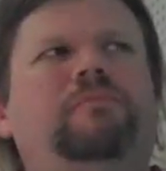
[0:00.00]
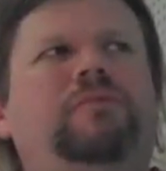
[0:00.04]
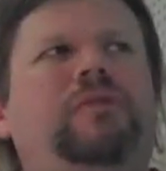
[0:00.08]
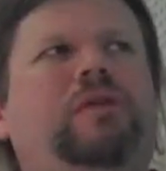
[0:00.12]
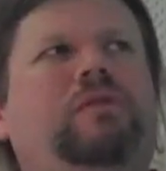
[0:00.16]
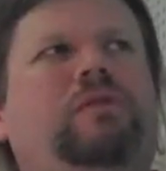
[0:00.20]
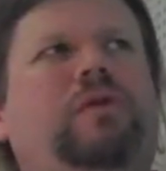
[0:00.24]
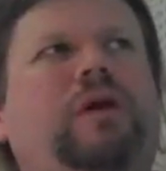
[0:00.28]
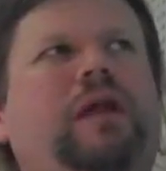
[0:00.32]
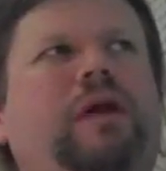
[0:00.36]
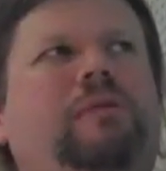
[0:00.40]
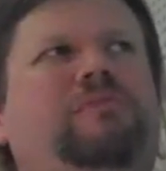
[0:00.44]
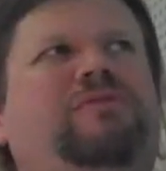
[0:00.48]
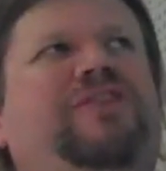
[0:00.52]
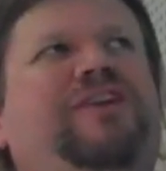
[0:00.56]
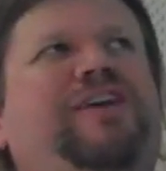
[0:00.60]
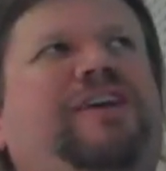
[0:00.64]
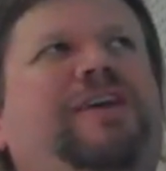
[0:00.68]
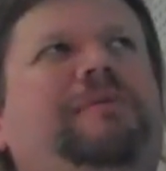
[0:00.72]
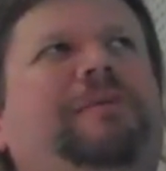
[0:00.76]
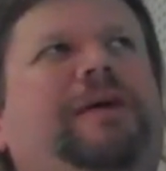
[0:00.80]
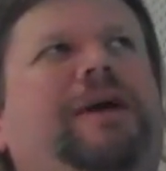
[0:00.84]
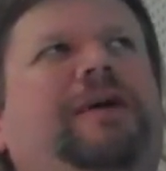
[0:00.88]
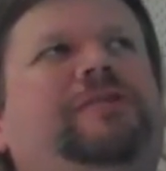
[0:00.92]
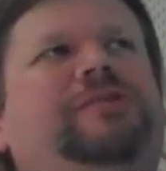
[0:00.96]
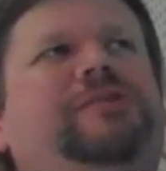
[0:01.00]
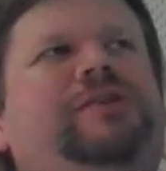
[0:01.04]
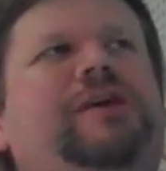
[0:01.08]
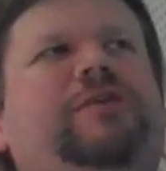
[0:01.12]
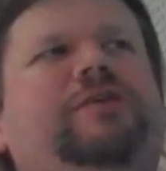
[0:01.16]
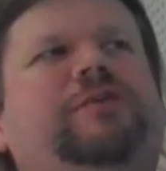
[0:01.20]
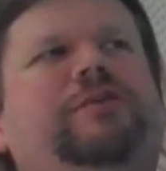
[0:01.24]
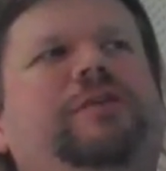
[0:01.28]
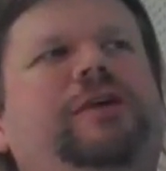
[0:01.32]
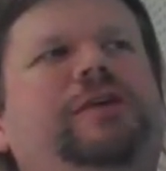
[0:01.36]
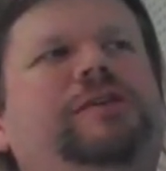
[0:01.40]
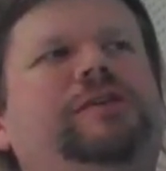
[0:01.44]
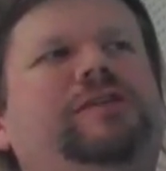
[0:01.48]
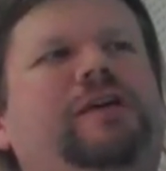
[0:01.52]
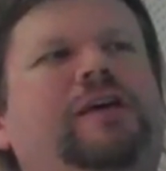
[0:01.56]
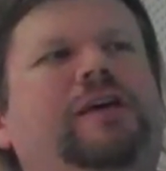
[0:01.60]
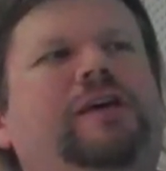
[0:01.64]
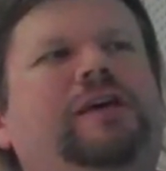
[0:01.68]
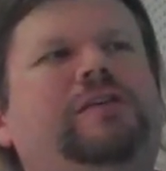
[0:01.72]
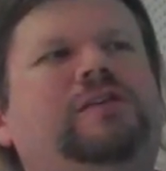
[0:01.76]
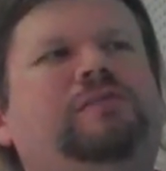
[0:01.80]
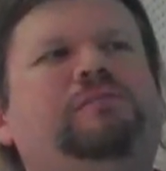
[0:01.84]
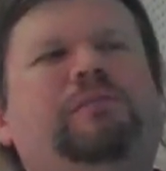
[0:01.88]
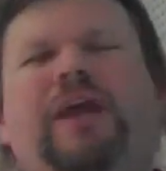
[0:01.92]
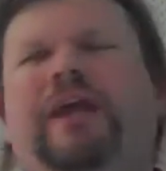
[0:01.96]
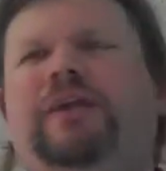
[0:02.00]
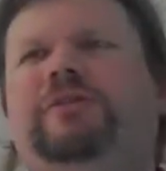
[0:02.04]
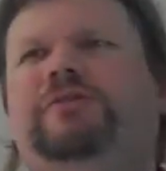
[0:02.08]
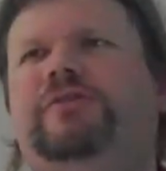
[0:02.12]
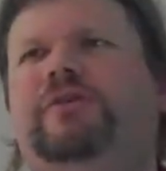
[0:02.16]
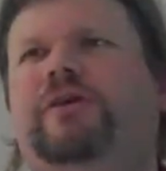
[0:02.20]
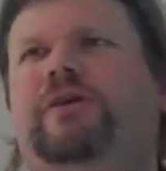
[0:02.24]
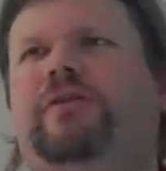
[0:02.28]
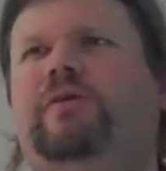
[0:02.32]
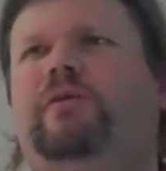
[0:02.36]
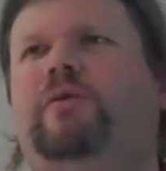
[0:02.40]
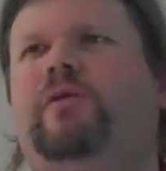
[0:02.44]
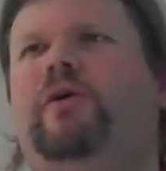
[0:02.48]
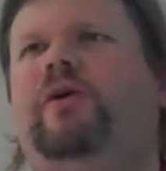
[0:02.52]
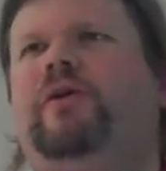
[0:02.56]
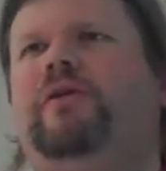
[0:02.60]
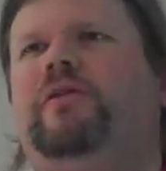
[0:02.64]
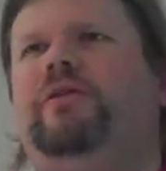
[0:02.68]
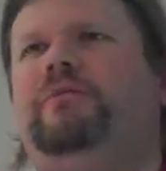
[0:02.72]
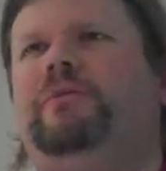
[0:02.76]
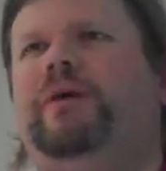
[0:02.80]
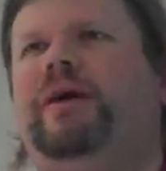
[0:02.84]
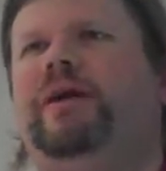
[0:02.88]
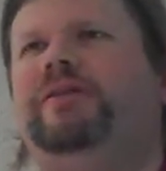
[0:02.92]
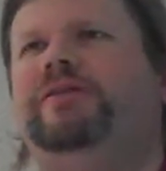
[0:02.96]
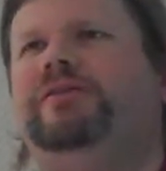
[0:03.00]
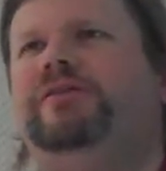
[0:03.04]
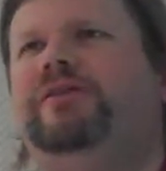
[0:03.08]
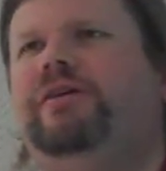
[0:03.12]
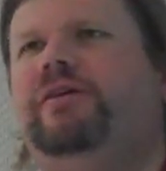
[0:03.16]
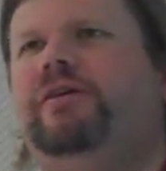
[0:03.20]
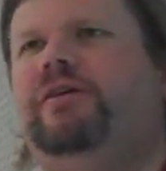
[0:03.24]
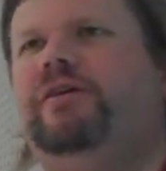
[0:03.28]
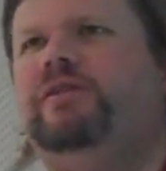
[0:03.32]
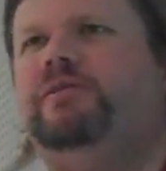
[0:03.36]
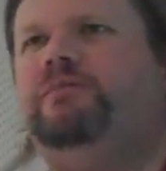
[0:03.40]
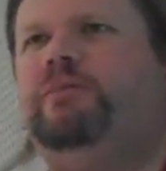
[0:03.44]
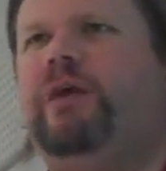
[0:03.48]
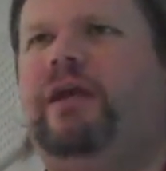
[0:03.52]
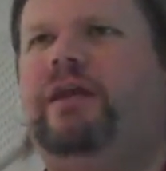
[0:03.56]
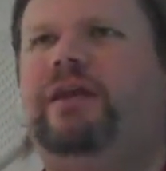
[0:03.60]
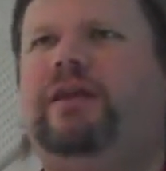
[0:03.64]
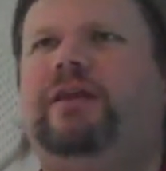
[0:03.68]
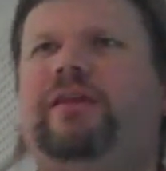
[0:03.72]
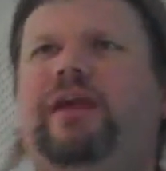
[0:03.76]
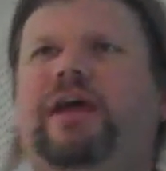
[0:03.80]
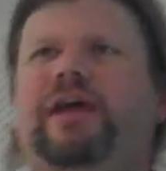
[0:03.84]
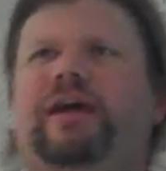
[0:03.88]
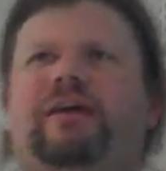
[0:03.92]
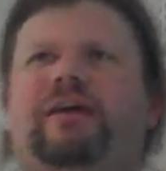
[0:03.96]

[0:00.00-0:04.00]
The one I'm thinking about in South Korea is it's painted on the wall of the monastery. And it's painted